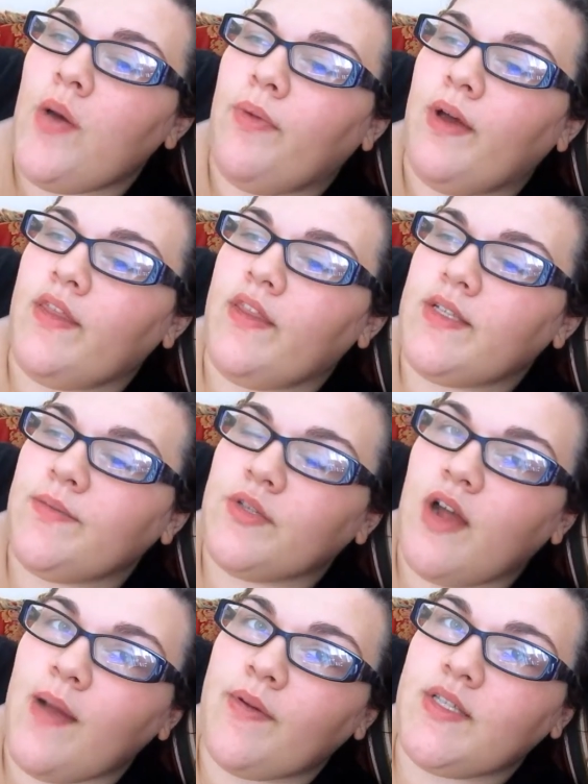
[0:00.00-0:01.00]
but the
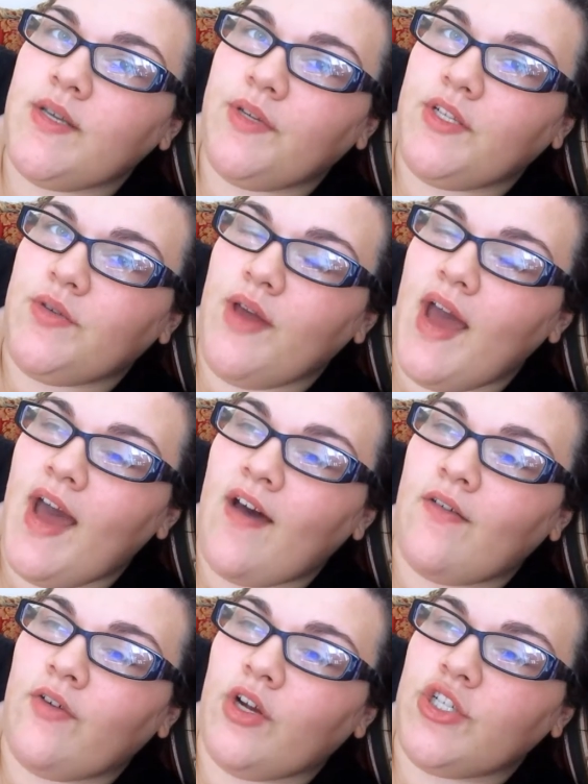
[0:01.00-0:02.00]
subscribers that we do
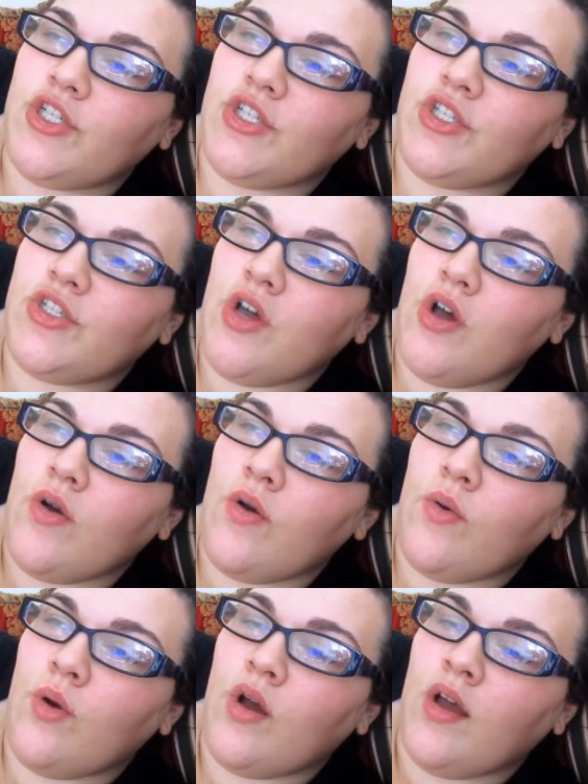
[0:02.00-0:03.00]
have are just
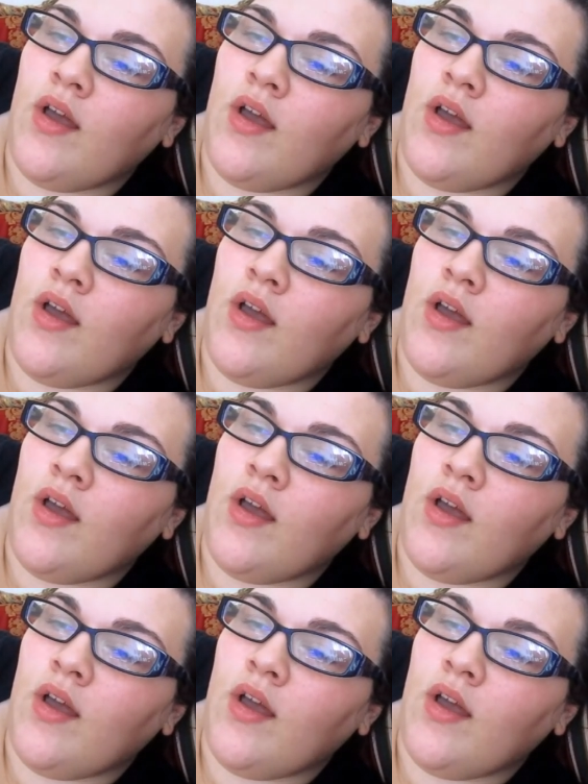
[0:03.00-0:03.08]
so